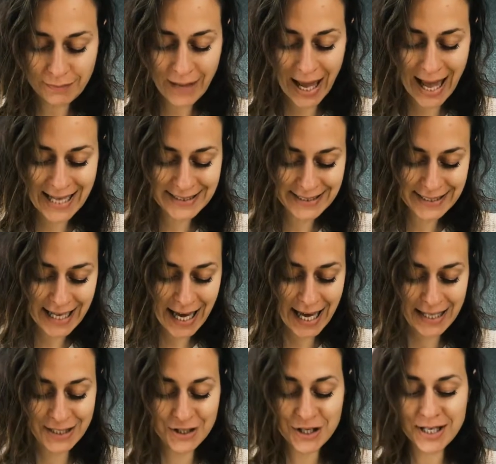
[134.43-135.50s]
And yeah,
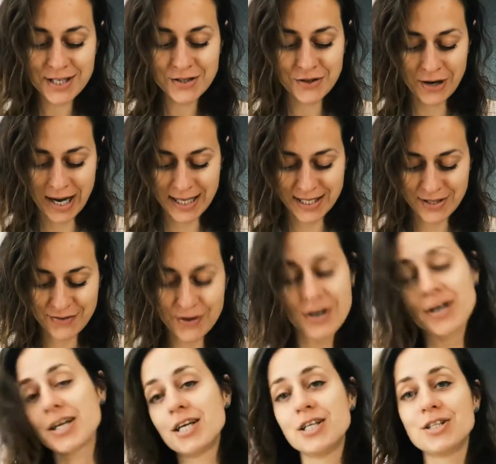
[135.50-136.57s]
just
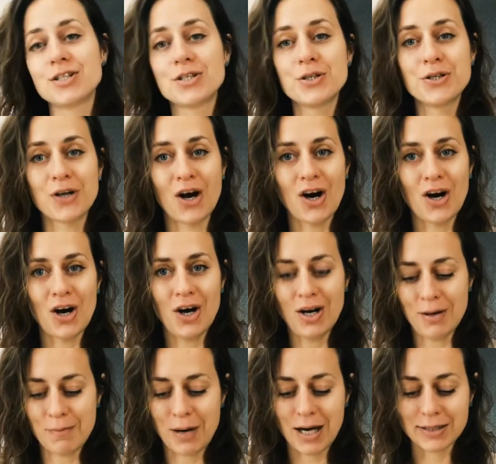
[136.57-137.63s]
transfer into your
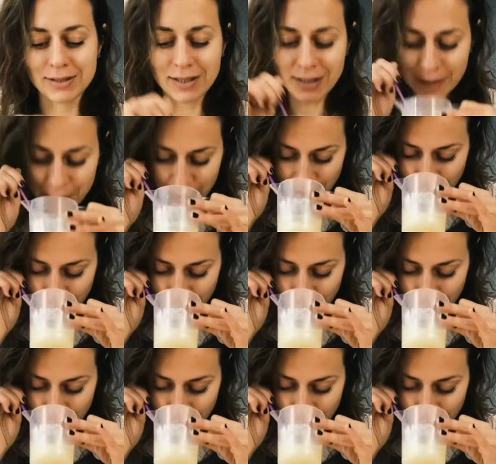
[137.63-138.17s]
bottle.